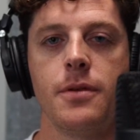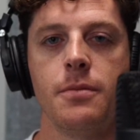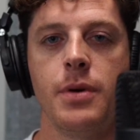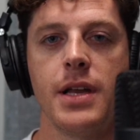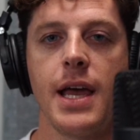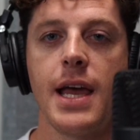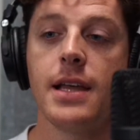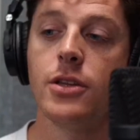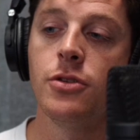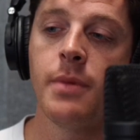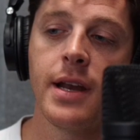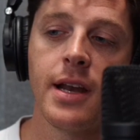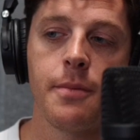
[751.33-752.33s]
But hey, you
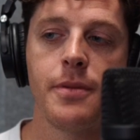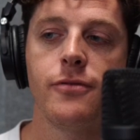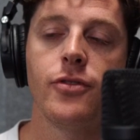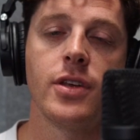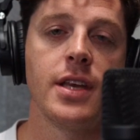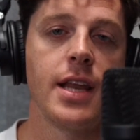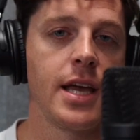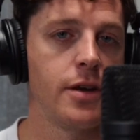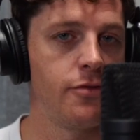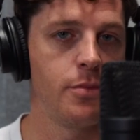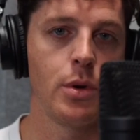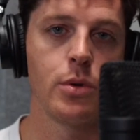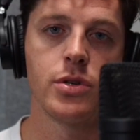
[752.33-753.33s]
might not be feeling negative
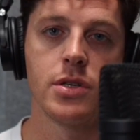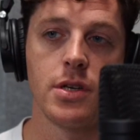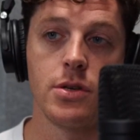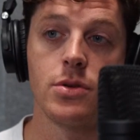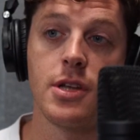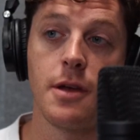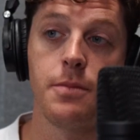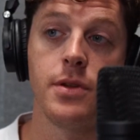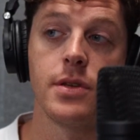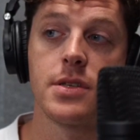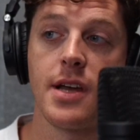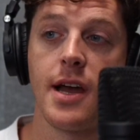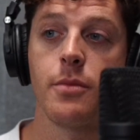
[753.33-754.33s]
emotions as you step into
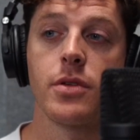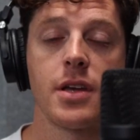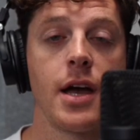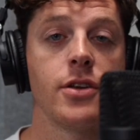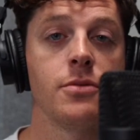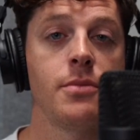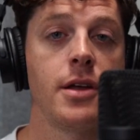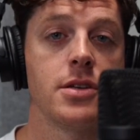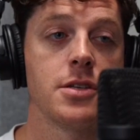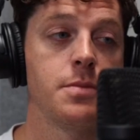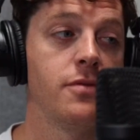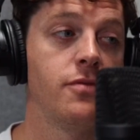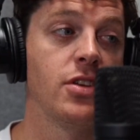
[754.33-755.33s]
this time with God. You might
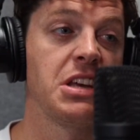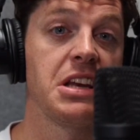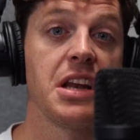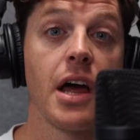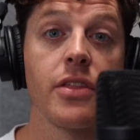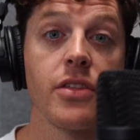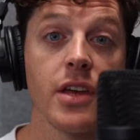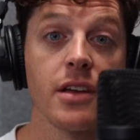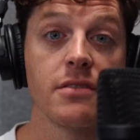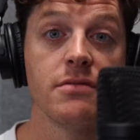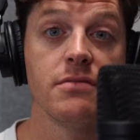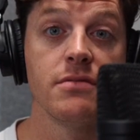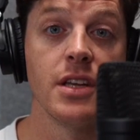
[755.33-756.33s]
just be feeling nothing,
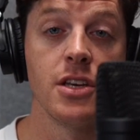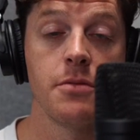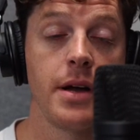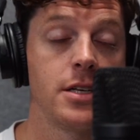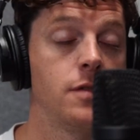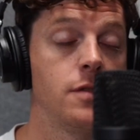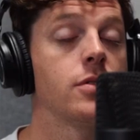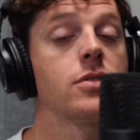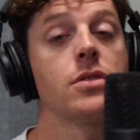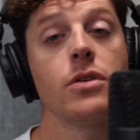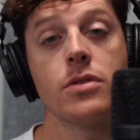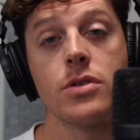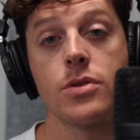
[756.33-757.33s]
and you might just feel
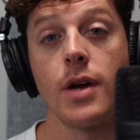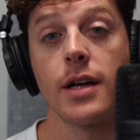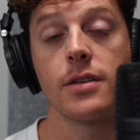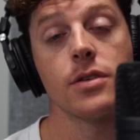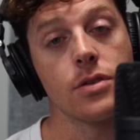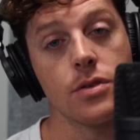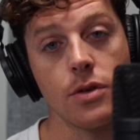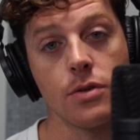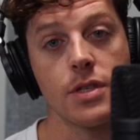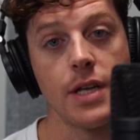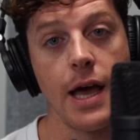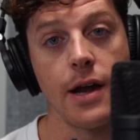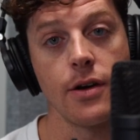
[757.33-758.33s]
so distracted or so
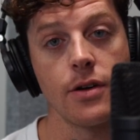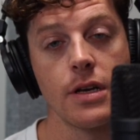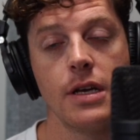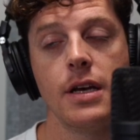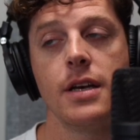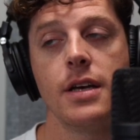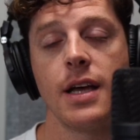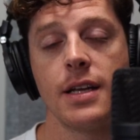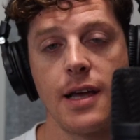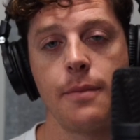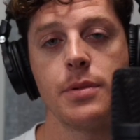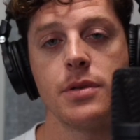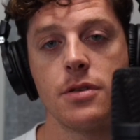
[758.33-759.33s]
scattered. That's
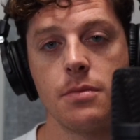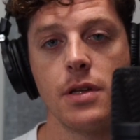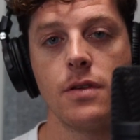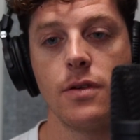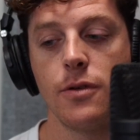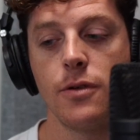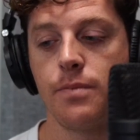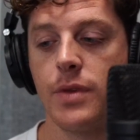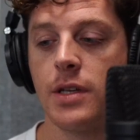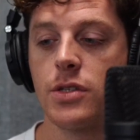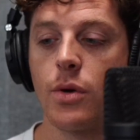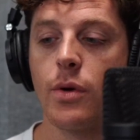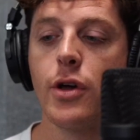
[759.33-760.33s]
happened to me too.
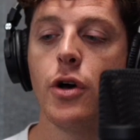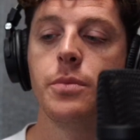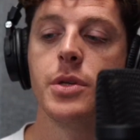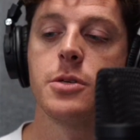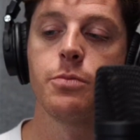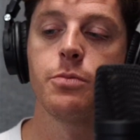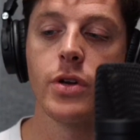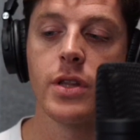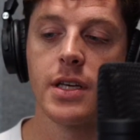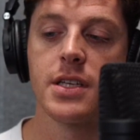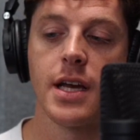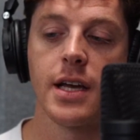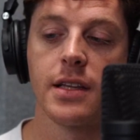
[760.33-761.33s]
And so I hope this breathing
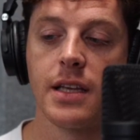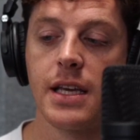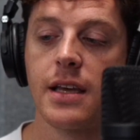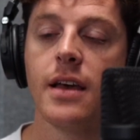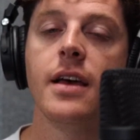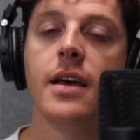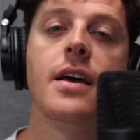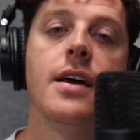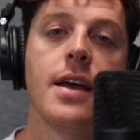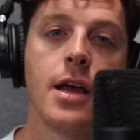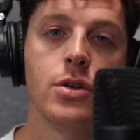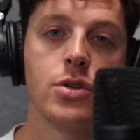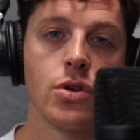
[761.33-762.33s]
technique
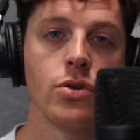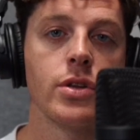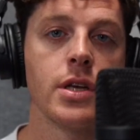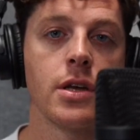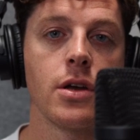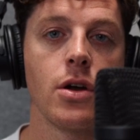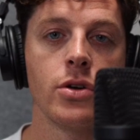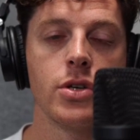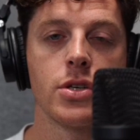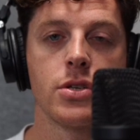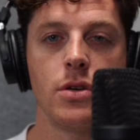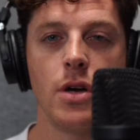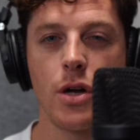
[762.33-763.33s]
and journaling are
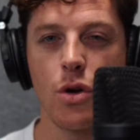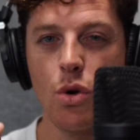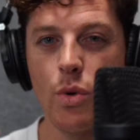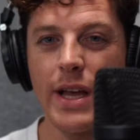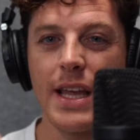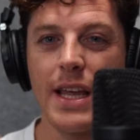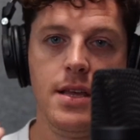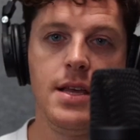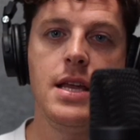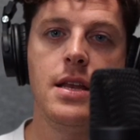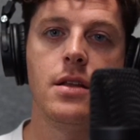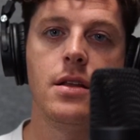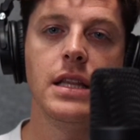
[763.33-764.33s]
just a quick
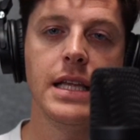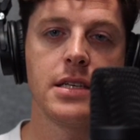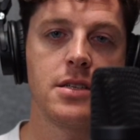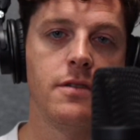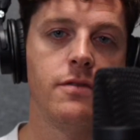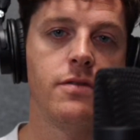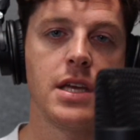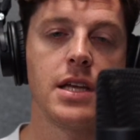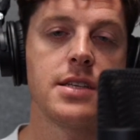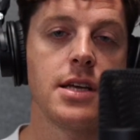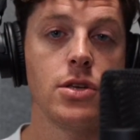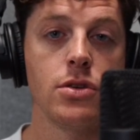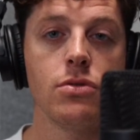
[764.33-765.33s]
hit list of things
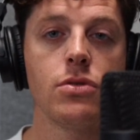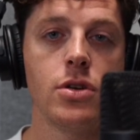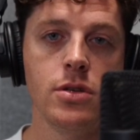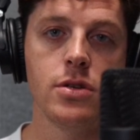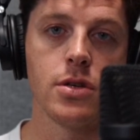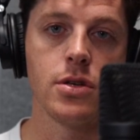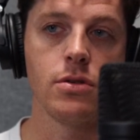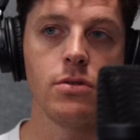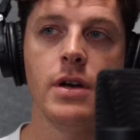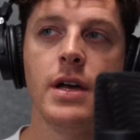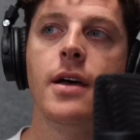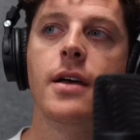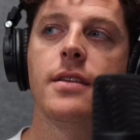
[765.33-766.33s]
that you could do
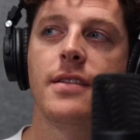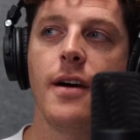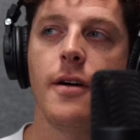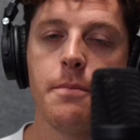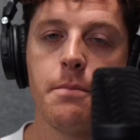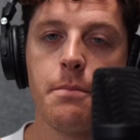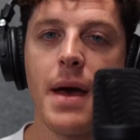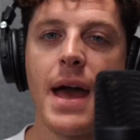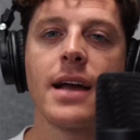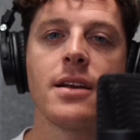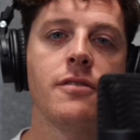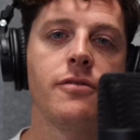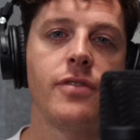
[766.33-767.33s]
to help
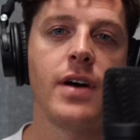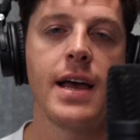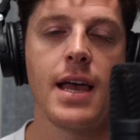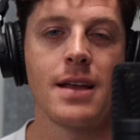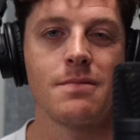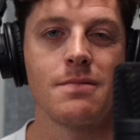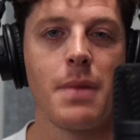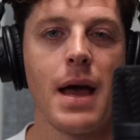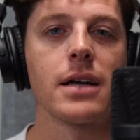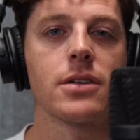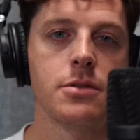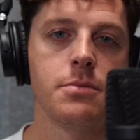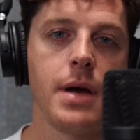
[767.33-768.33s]
magnify and
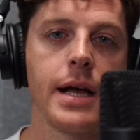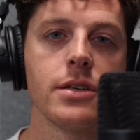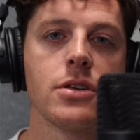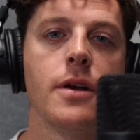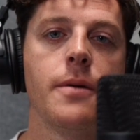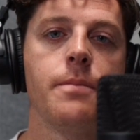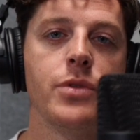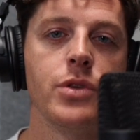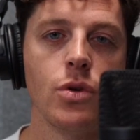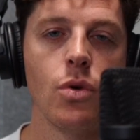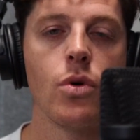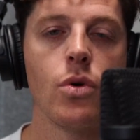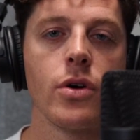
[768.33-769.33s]
maximize
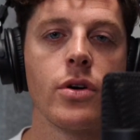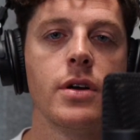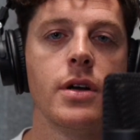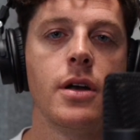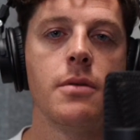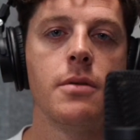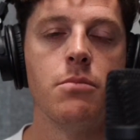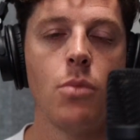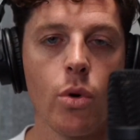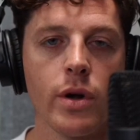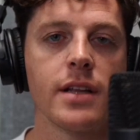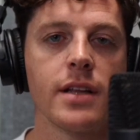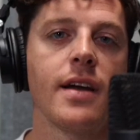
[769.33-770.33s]
your
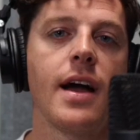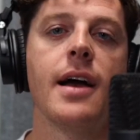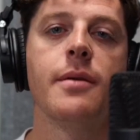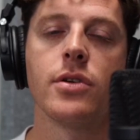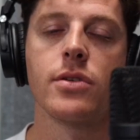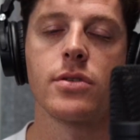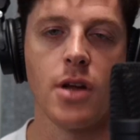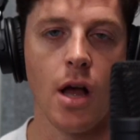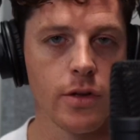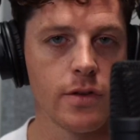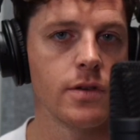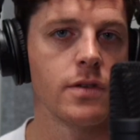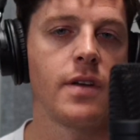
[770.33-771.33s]
morning time, your
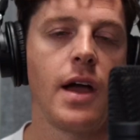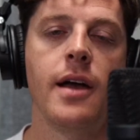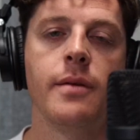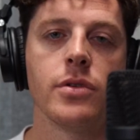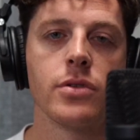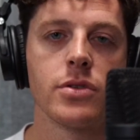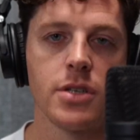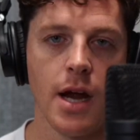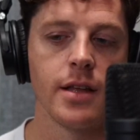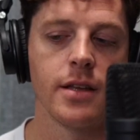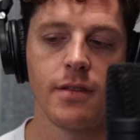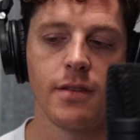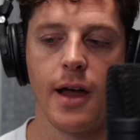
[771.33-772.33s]
solitude time, your
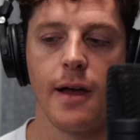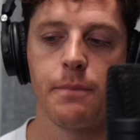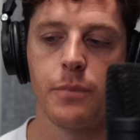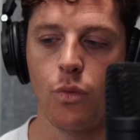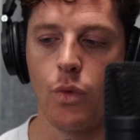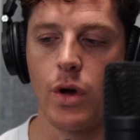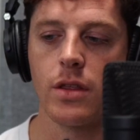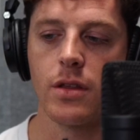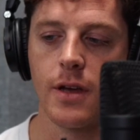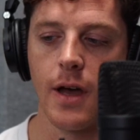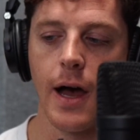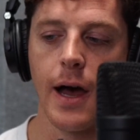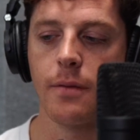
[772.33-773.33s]
silent time with
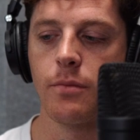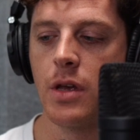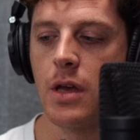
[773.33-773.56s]
God.